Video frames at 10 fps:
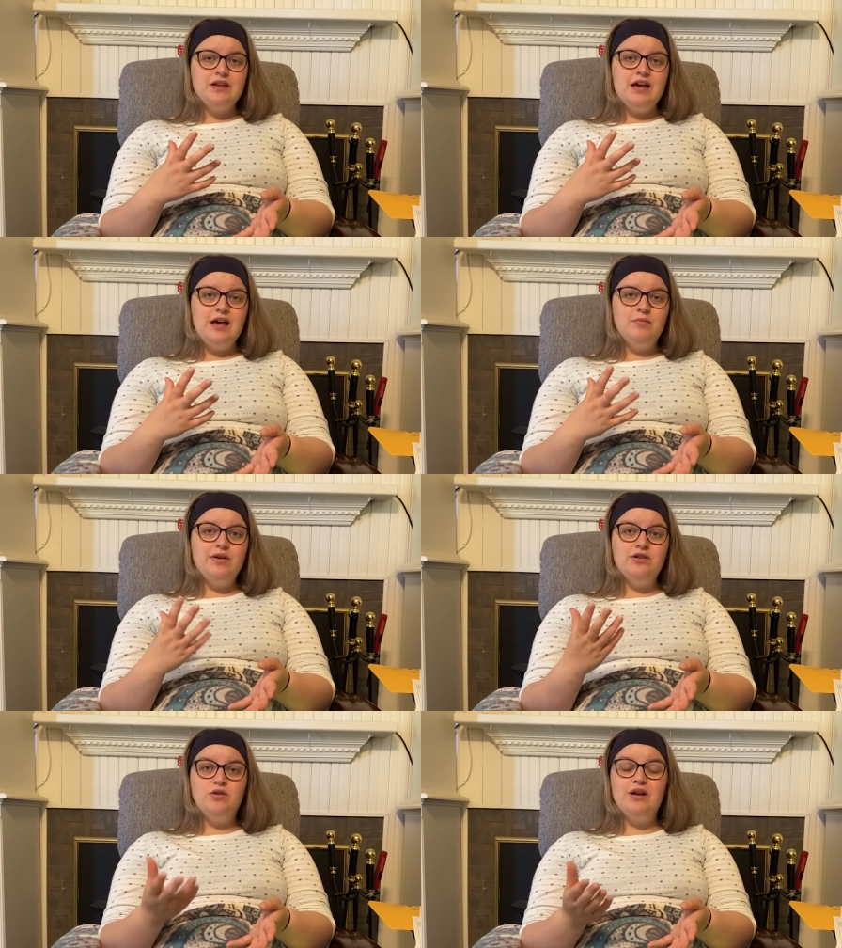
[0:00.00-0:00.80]
um,
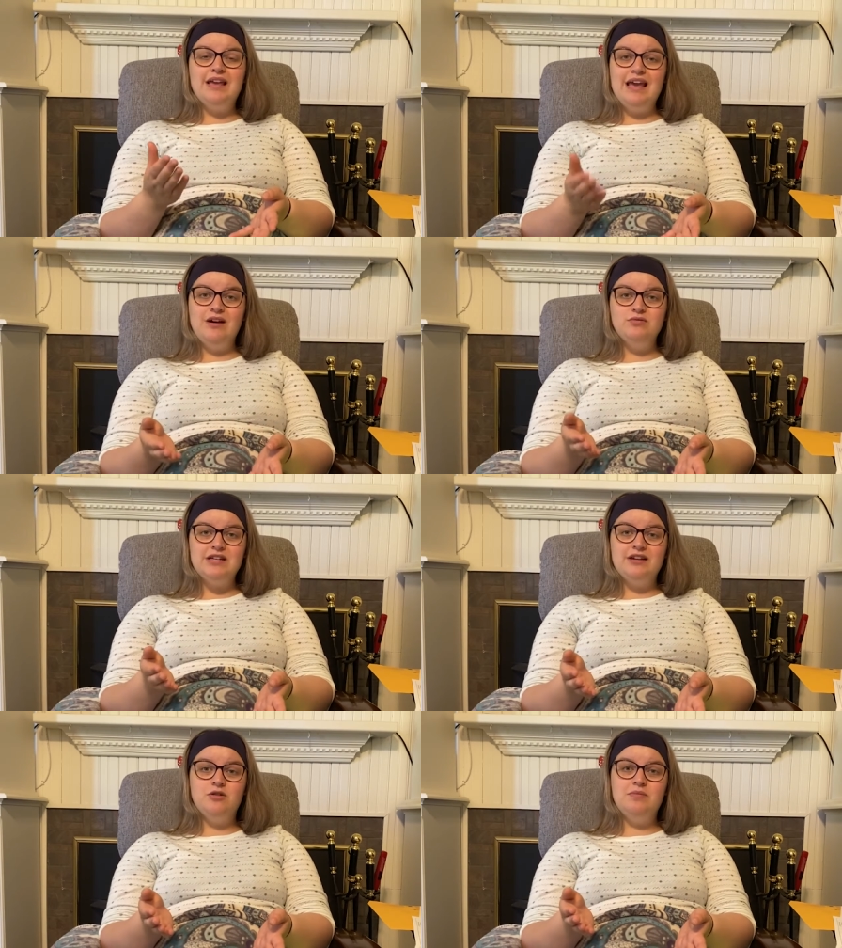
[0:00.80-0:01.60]
when you go to
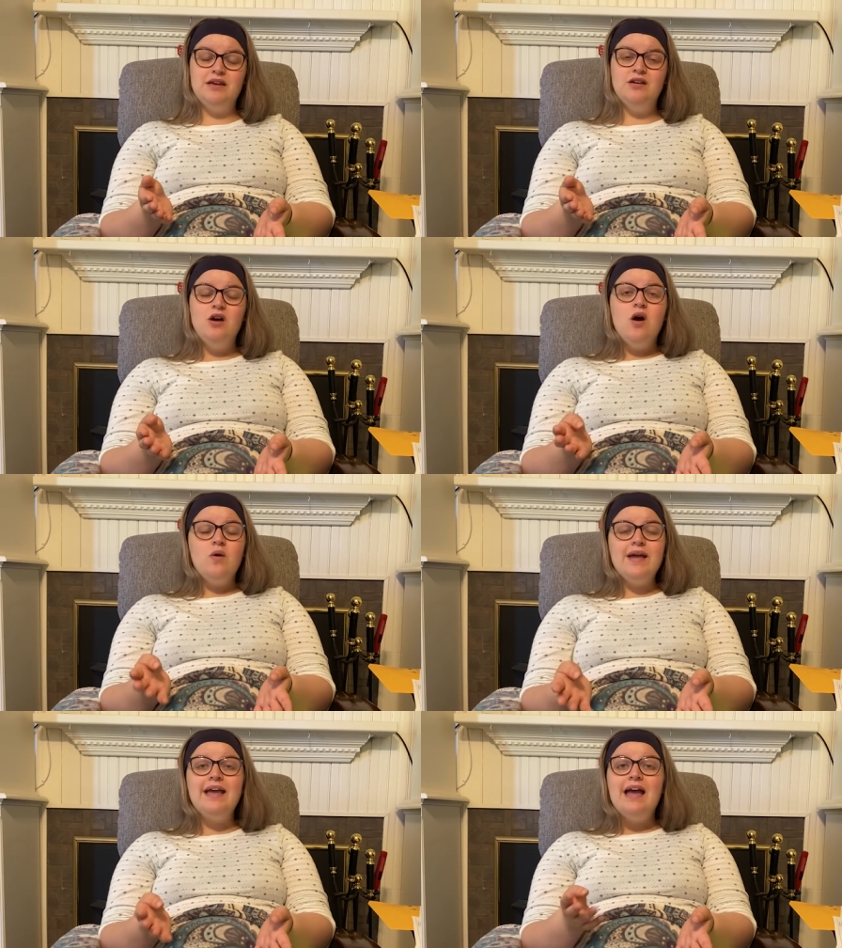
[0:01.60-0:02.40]
count, it'll be
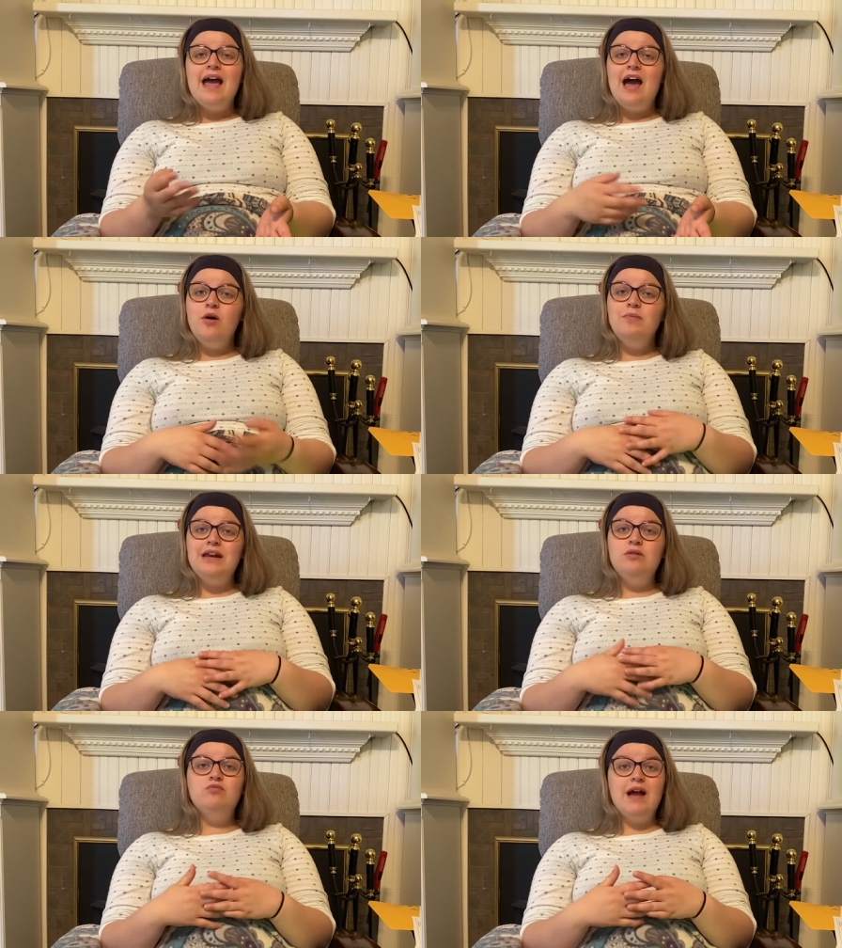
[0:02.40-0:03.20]
okay, how
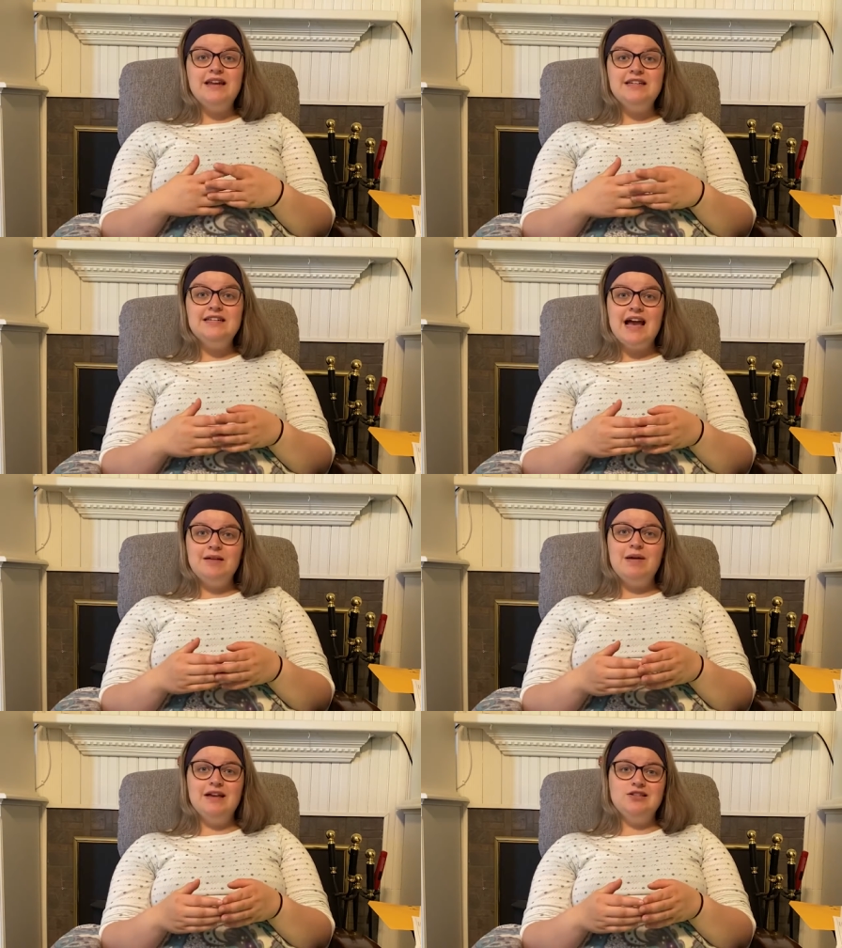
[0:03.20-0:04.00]
many red
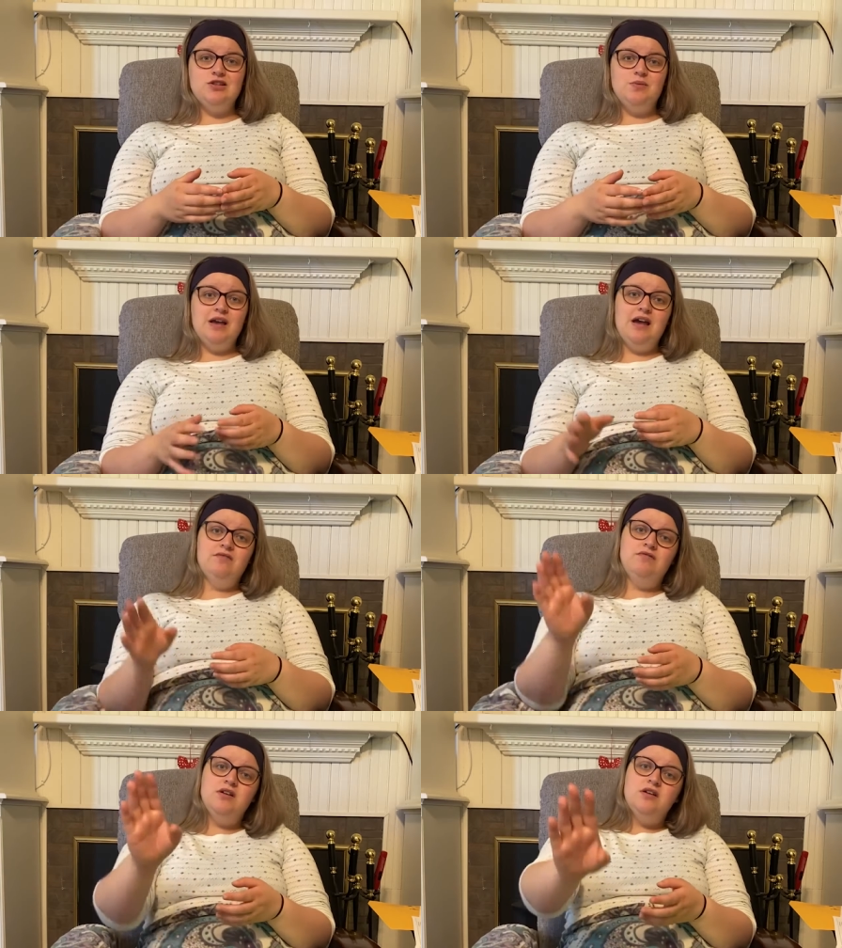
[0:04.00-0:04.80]
tag bags do we have?